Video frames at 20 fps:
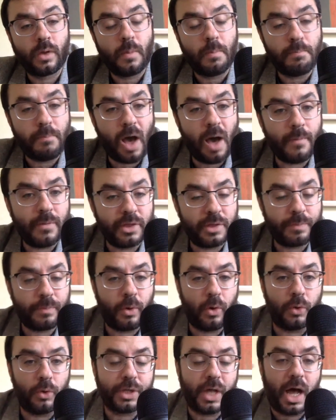Monmouth
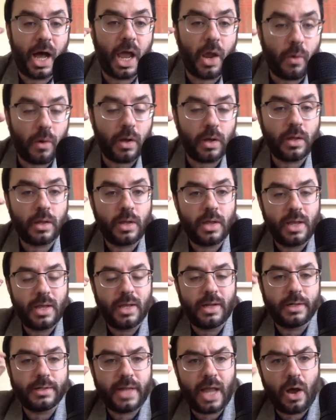polled Iowa.
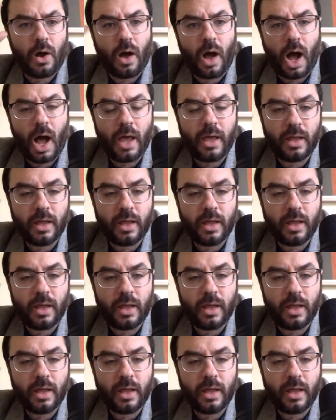Now,